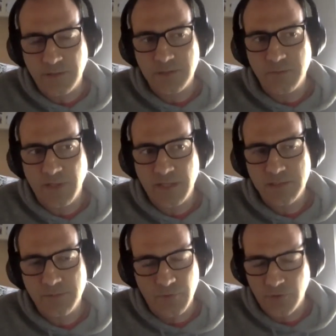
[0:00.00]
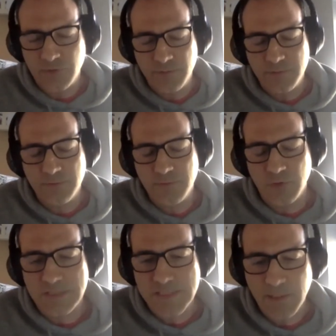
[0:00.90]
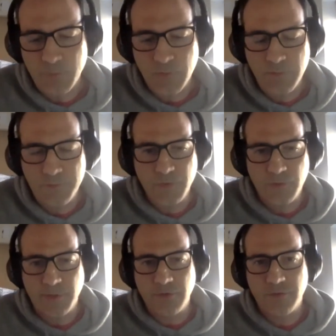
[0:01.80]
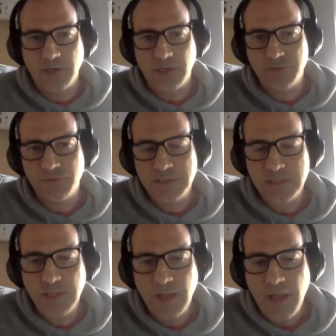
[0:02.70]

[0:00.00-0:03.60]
in some cases, but not in not in Singapore, you know, but in other countries.